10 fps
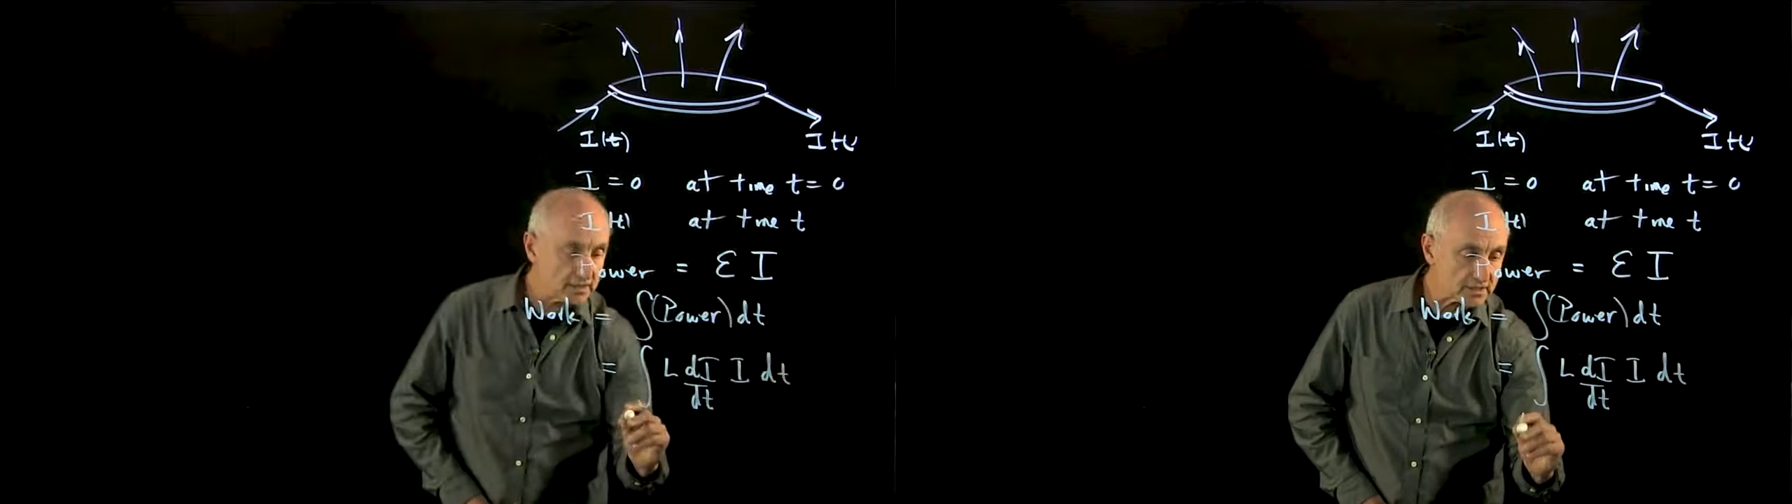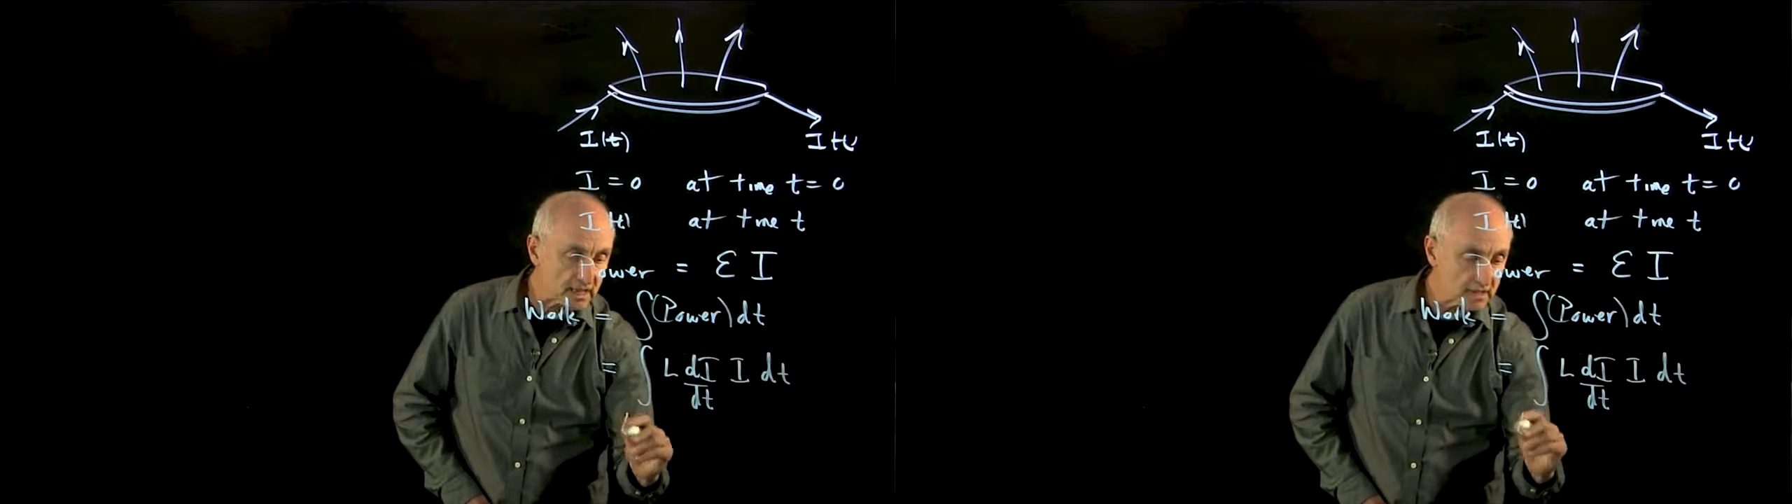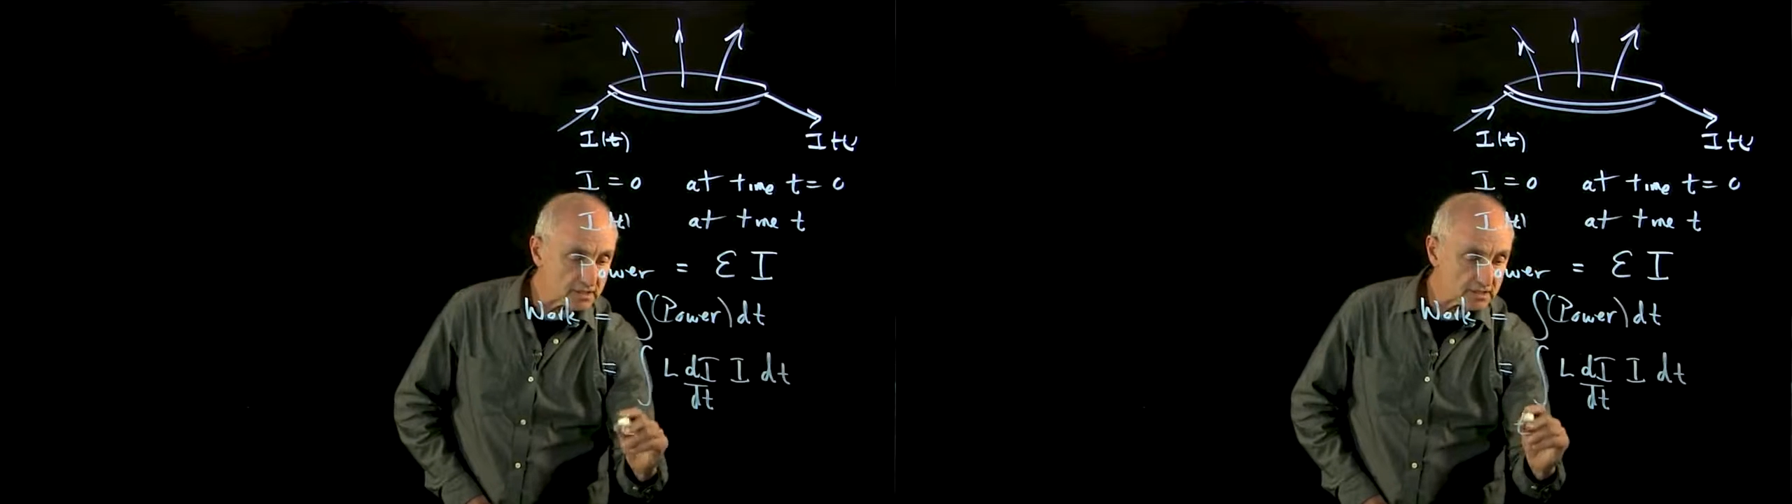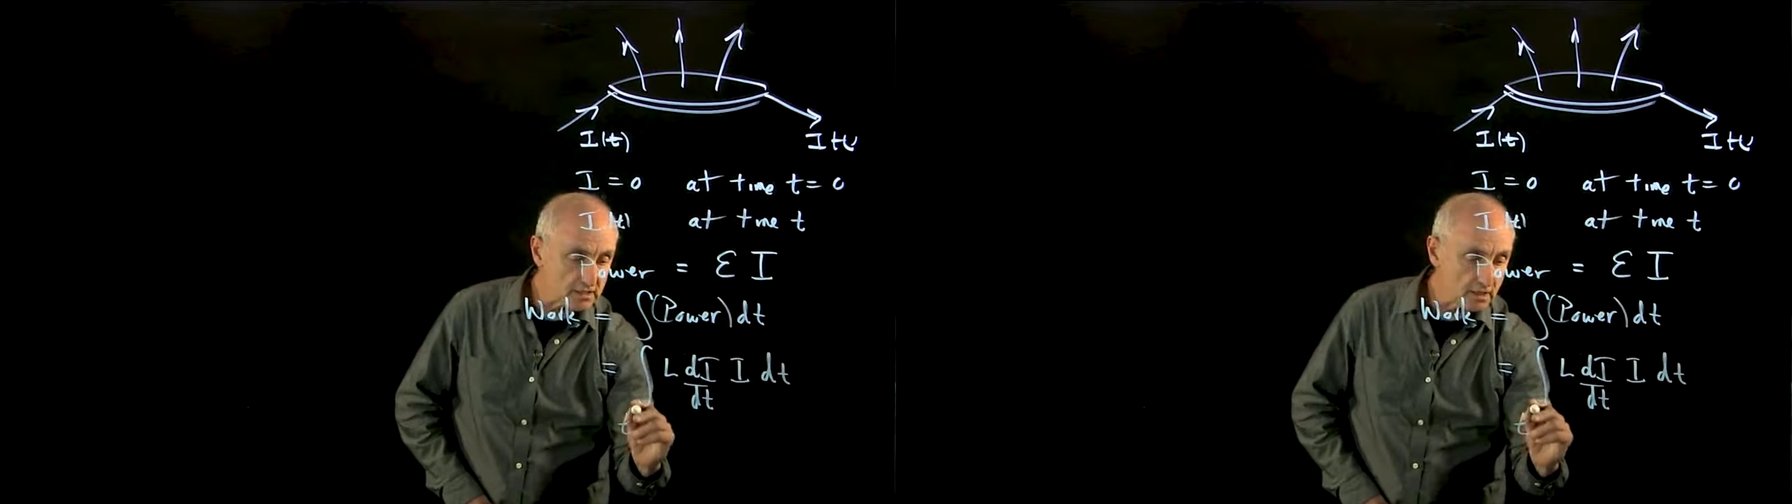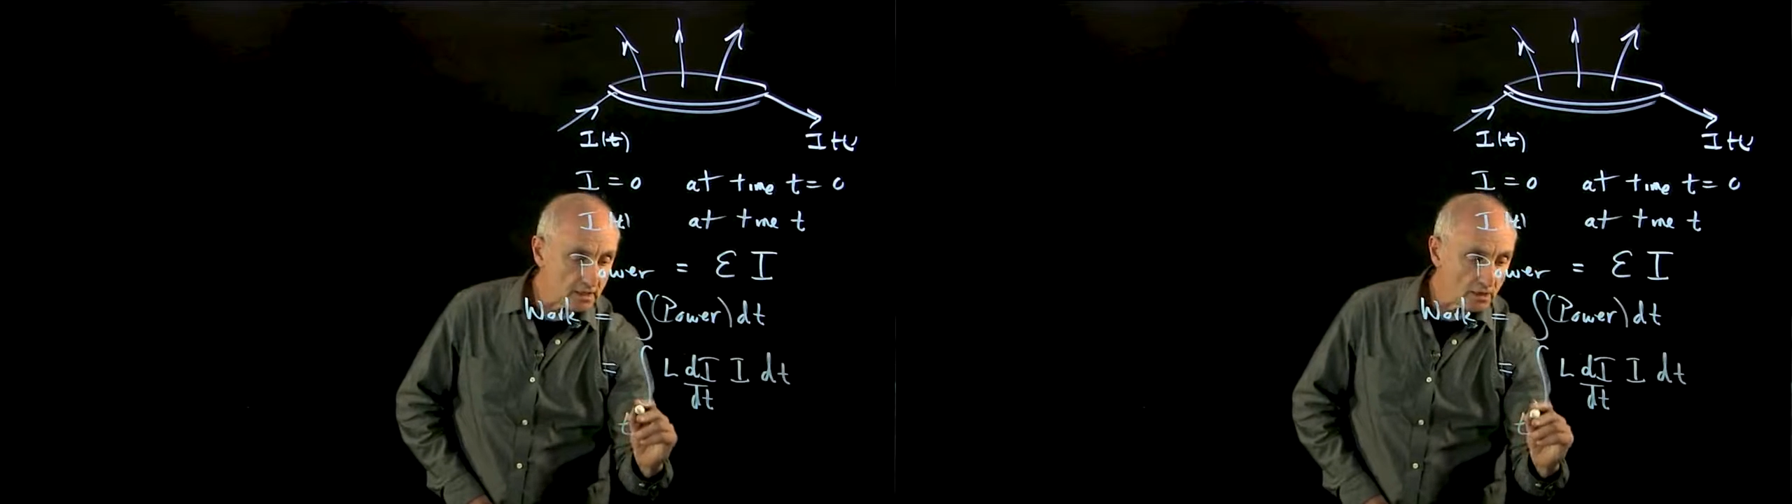this
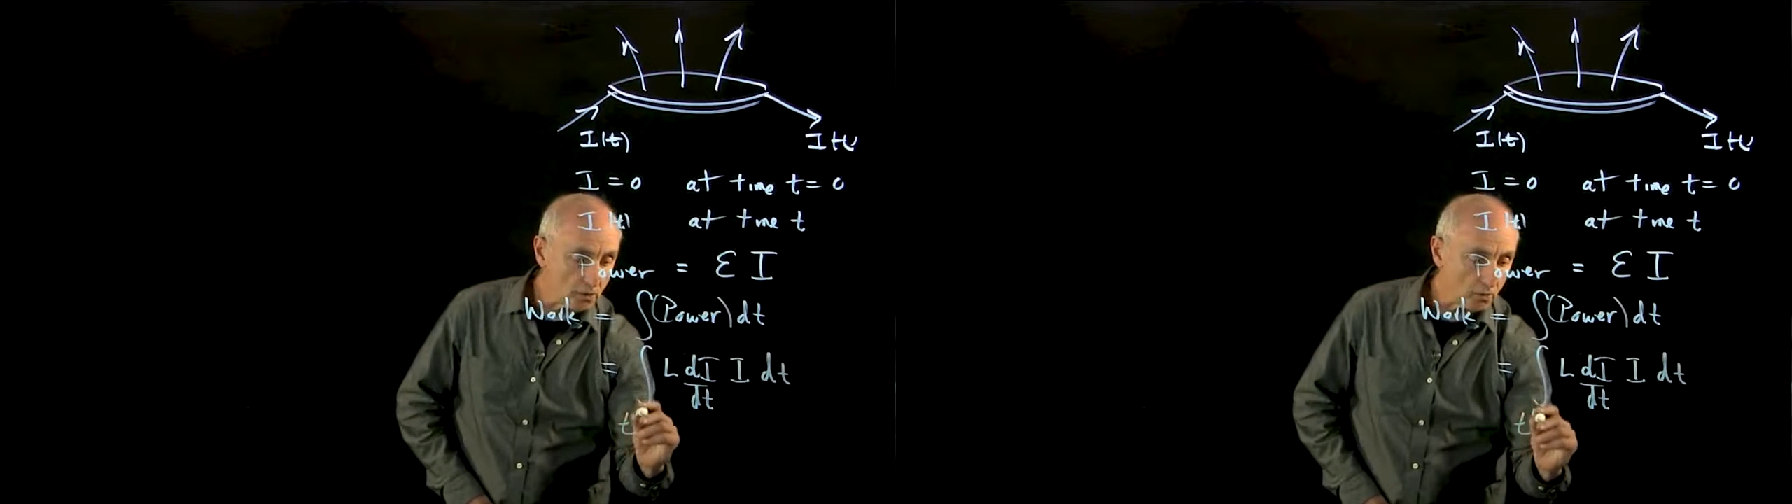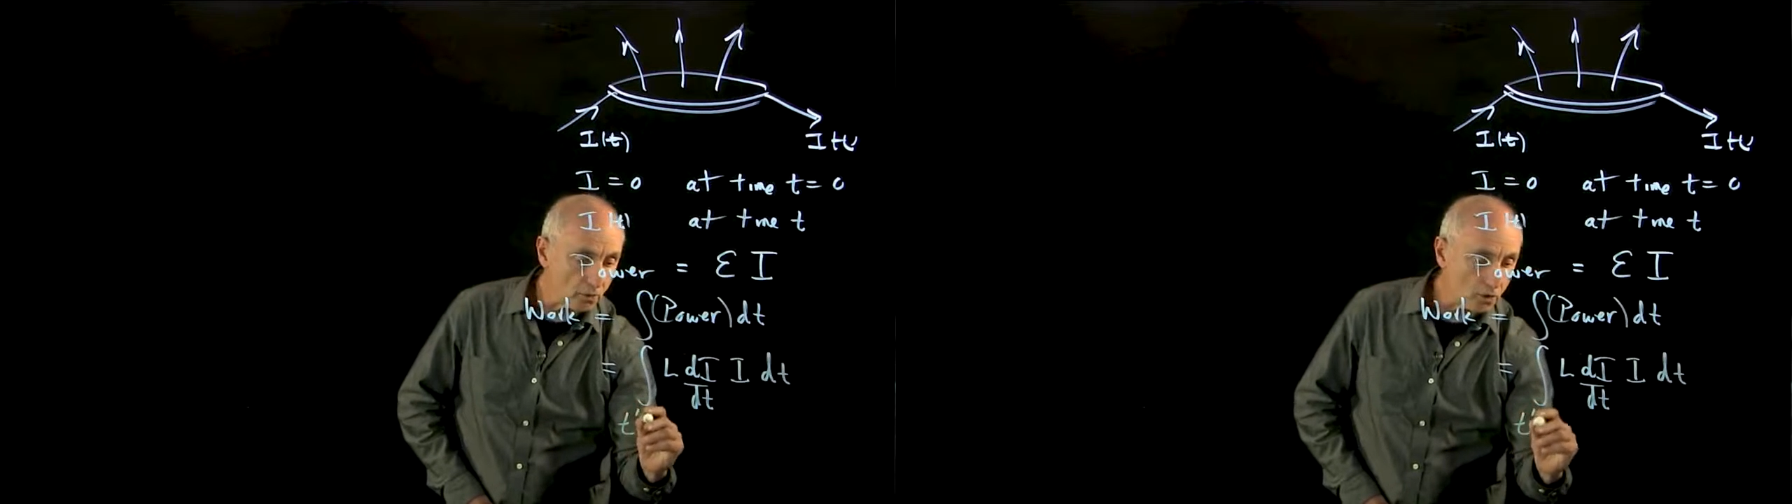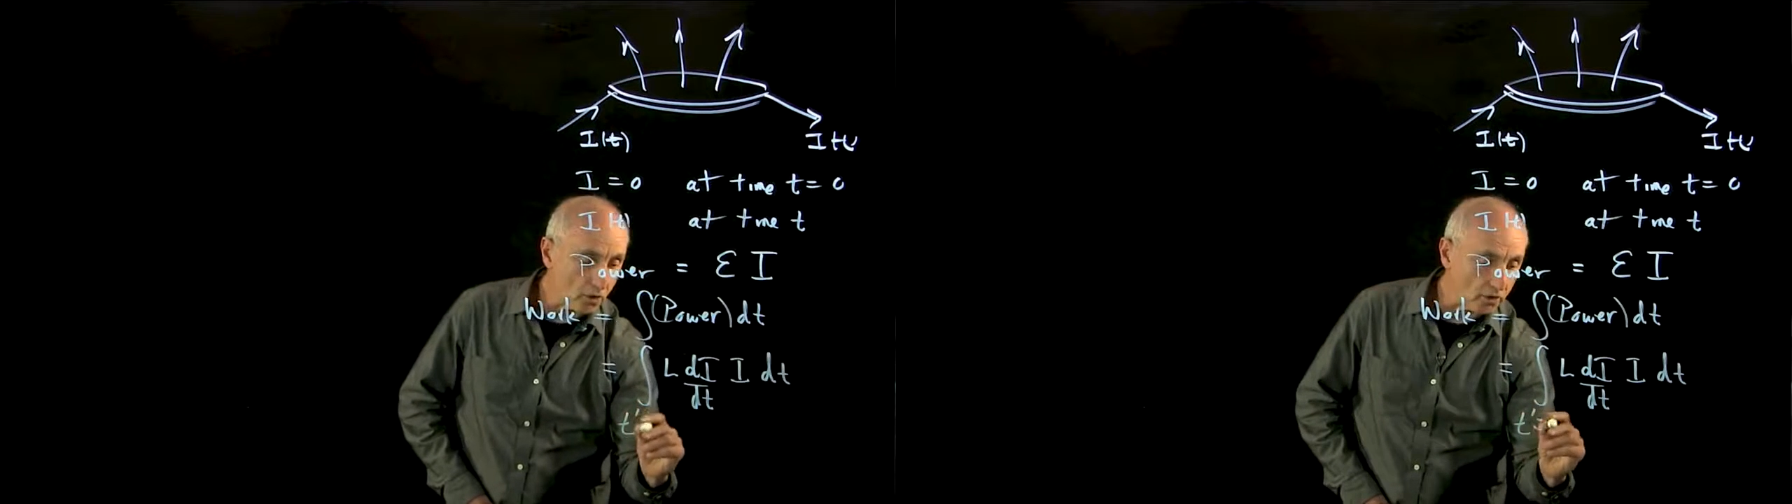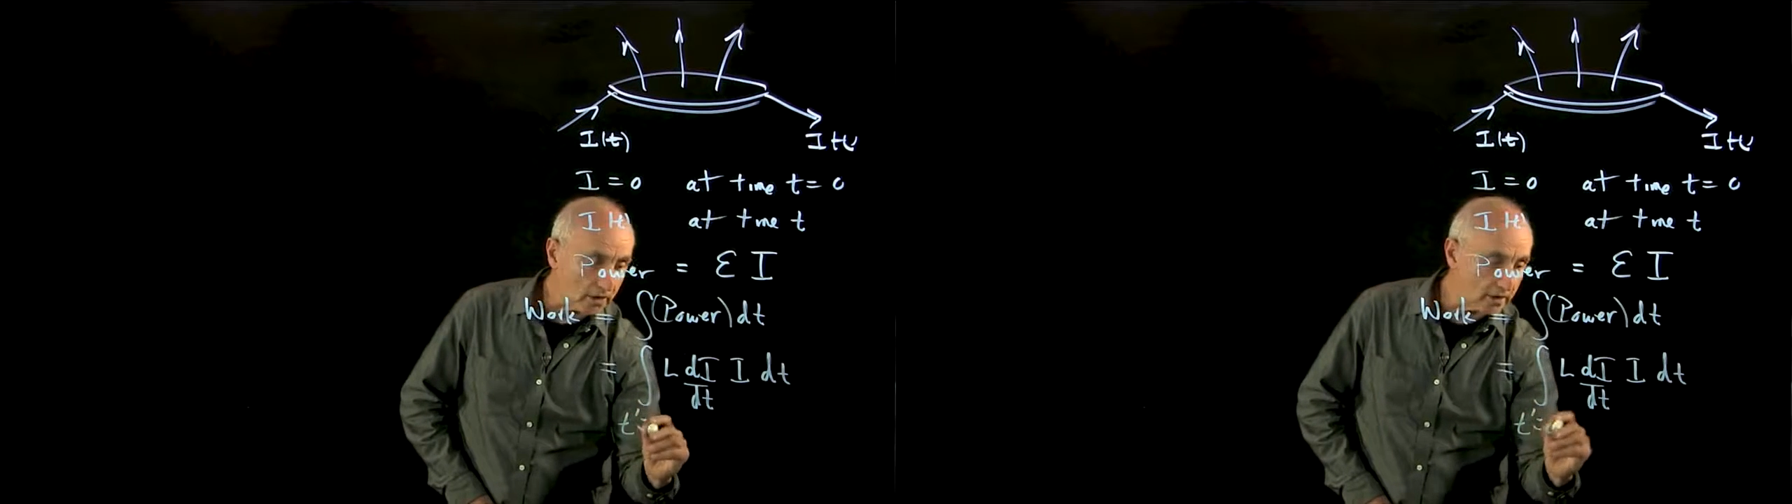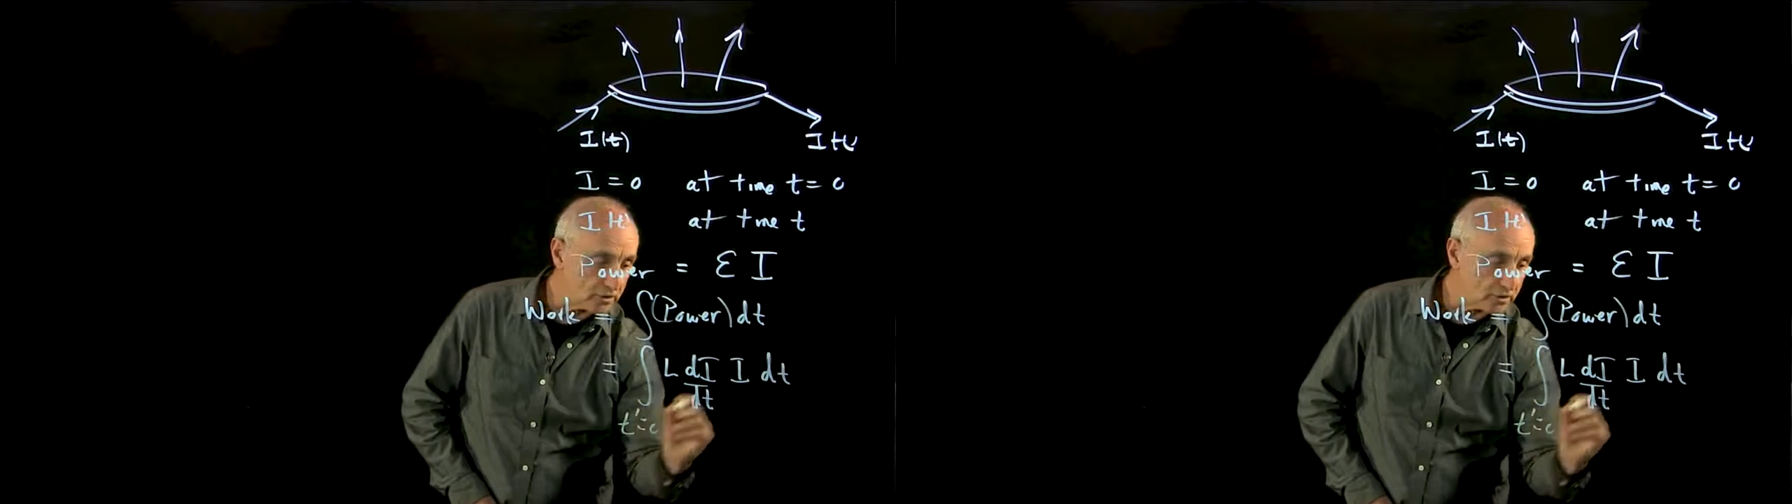case, we'll call